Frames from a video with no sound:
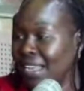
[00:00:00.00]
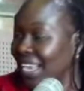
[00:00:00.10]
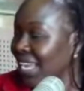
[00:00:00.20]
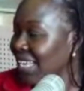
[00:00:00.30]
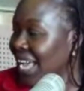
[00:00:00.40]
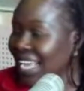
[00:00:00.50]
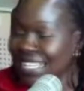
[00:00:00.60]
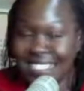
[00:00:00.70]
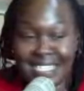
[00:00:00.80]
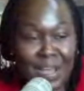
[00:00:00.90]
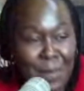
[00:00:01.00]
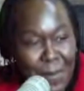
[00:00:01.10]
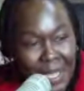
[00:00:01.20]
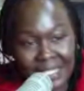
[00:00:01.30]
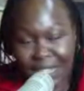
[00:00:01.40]
Like I, I can see the
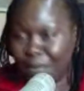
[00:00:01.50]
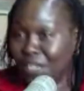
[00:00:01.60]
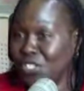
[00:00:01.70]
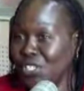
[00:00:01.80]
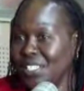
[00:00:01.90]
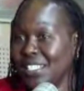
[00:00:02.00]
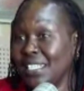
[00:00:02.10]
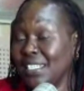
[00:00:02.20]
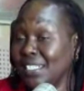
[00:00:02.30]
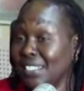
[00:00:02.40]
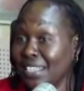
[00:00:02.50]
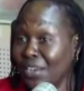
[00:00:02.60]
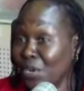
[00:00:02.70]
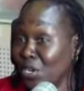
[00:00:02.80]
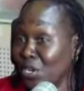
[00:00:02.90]
amazing machines in this
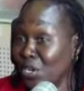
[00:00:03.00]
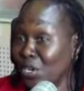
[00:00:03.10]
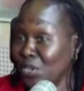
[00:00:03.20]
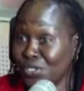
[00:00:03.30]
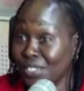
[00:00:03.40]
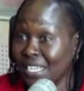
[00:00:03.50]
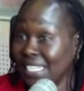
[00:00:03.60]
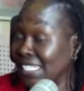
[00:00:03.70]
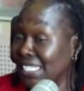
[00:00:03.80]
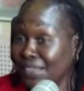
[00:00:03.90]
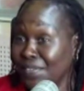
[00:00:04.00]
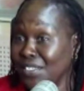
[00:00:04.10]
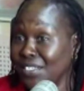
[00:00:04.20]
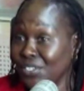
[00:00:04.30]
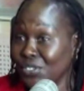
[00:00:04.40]
radio station, this TV
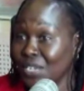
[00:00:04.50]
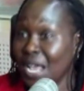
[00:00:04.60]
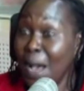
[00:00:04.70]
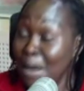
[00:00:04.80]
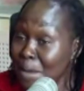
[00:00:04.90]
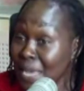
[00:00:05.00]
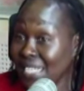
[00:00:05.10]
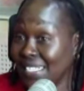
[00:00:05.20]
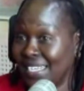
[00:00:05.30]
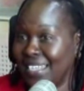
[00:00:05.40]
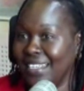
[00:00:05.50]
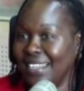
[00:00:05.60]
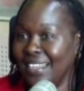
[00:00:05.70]
station. Amazing.